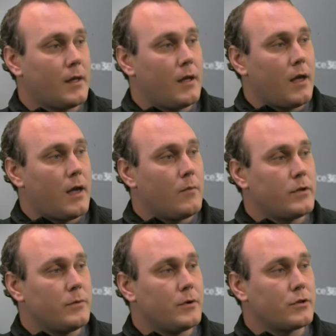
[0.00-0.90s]
And when you
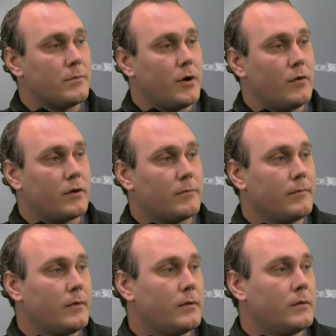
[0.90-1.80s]
push them over
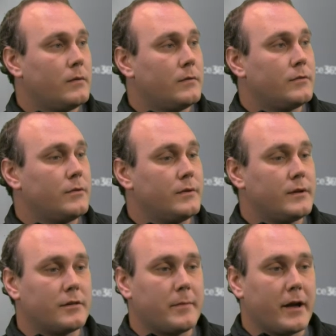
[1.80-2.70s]
to the
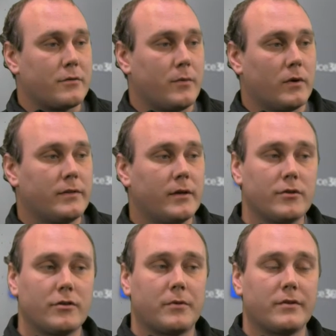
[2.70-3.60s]
dispatch board, they'll
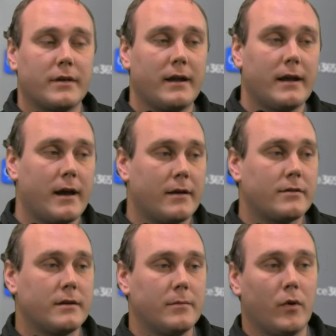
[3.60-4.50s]
just present as
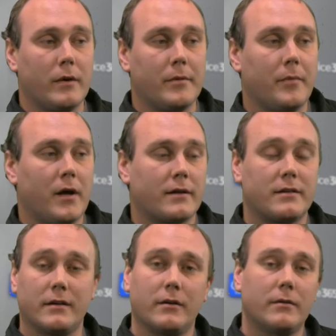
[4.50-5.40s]
the appointment blocks
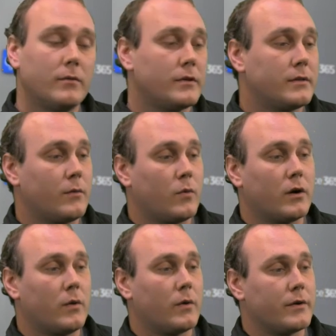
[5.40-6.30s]
here with the
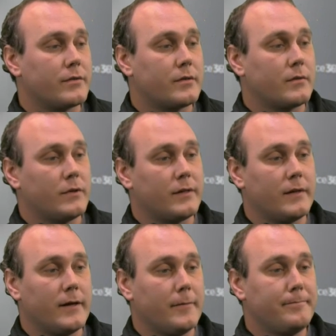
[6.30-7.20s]
work orders within
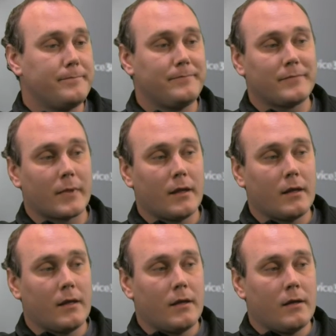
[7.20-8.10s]
them
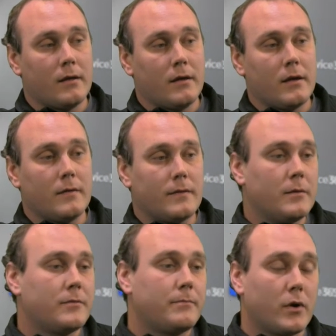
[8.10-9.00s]
at the
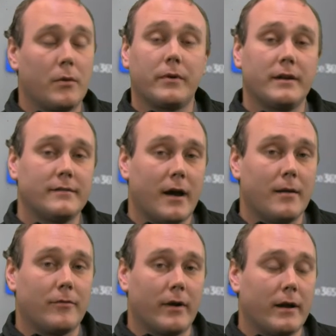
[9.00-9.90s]
appropriate time
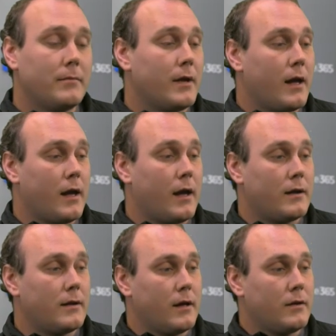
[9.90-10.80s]
frame, and
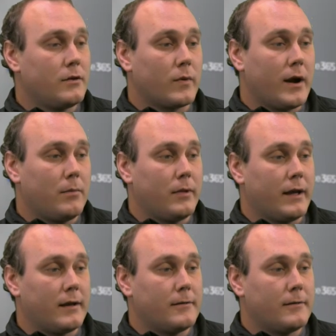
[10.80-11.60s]
your route plan